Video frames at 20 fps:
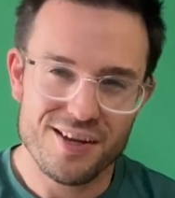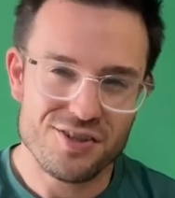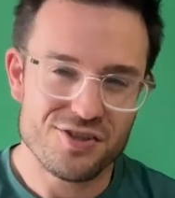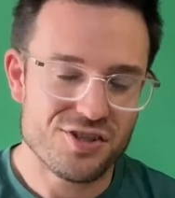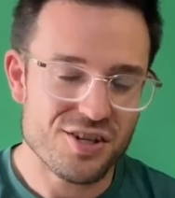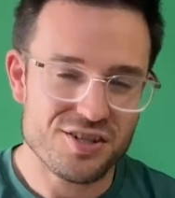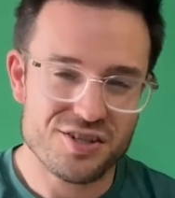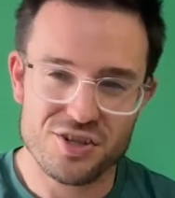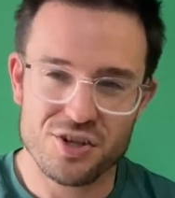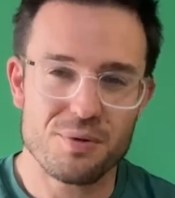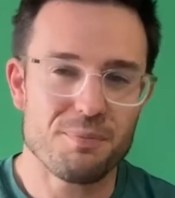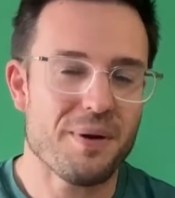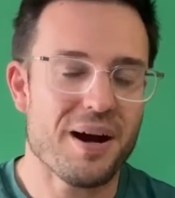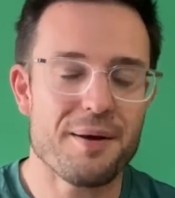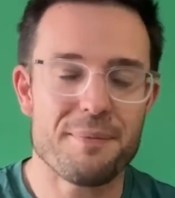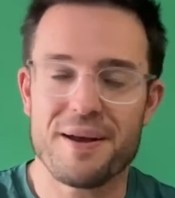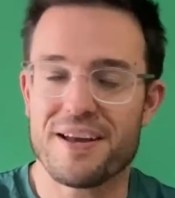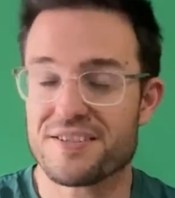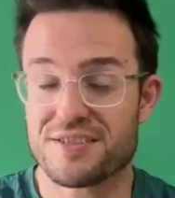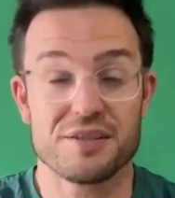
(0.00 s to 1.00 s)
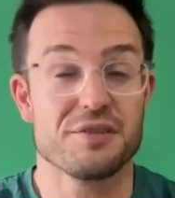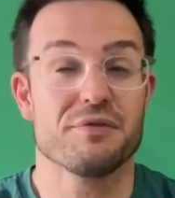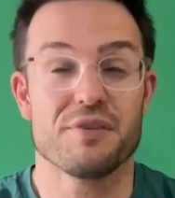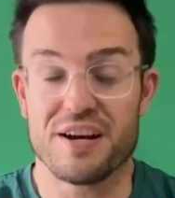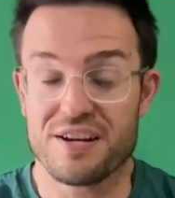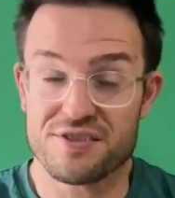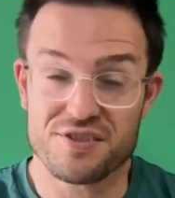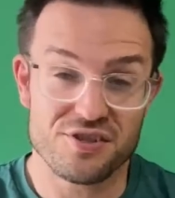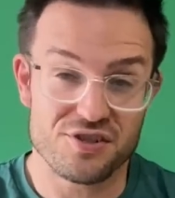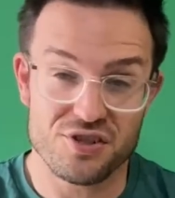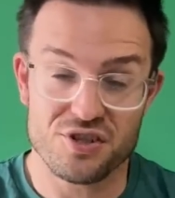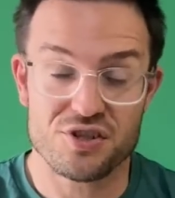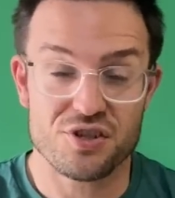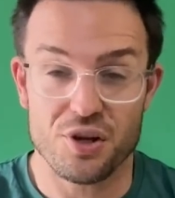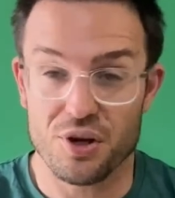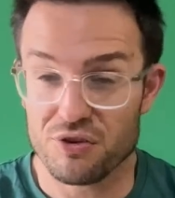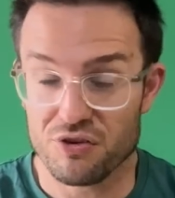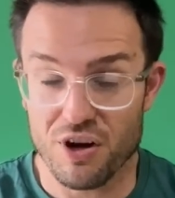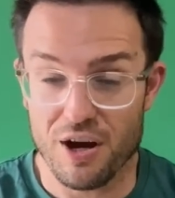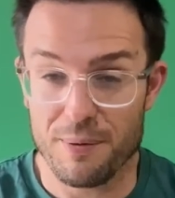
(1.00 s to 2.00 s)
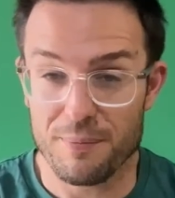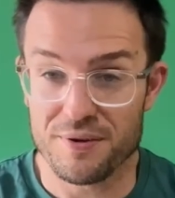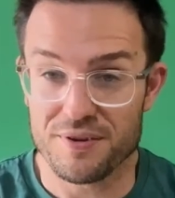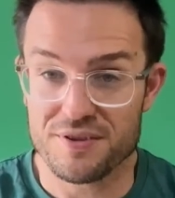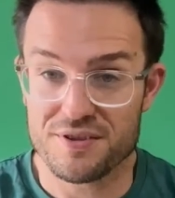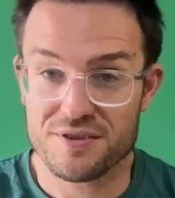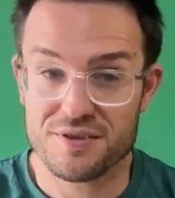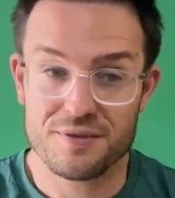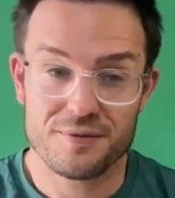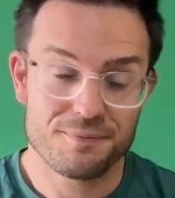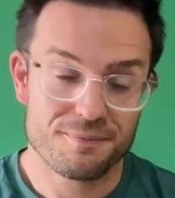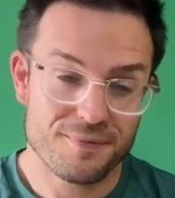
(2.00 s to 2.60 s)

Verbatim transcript: just go, my basic advice is just go diamonds.